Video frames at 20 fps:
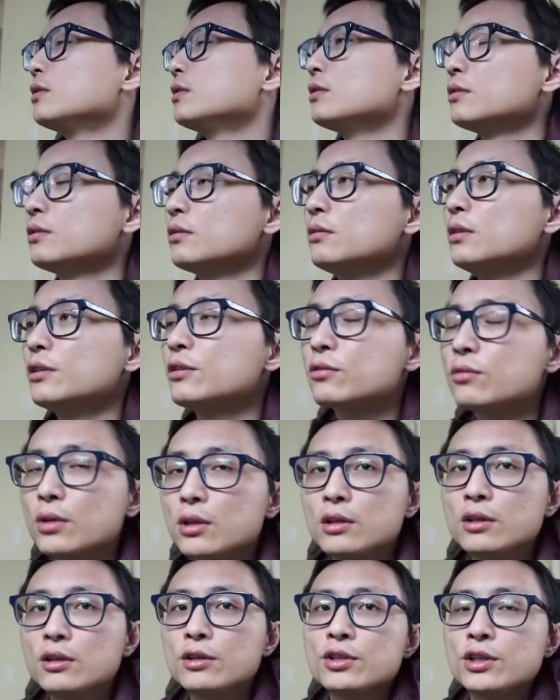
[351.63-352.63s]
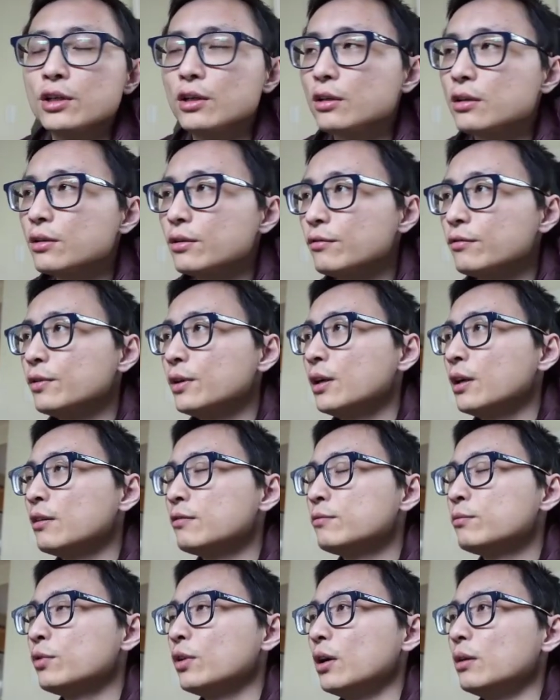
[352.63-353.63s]
So let's quickly check if we
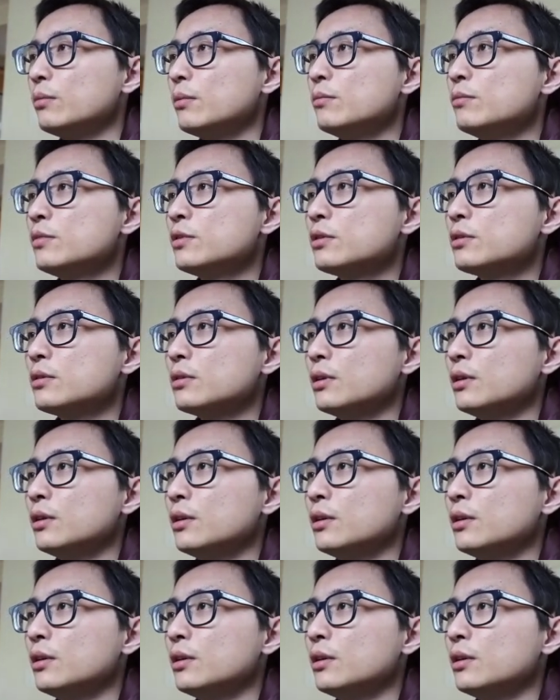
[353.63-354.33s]
have problems.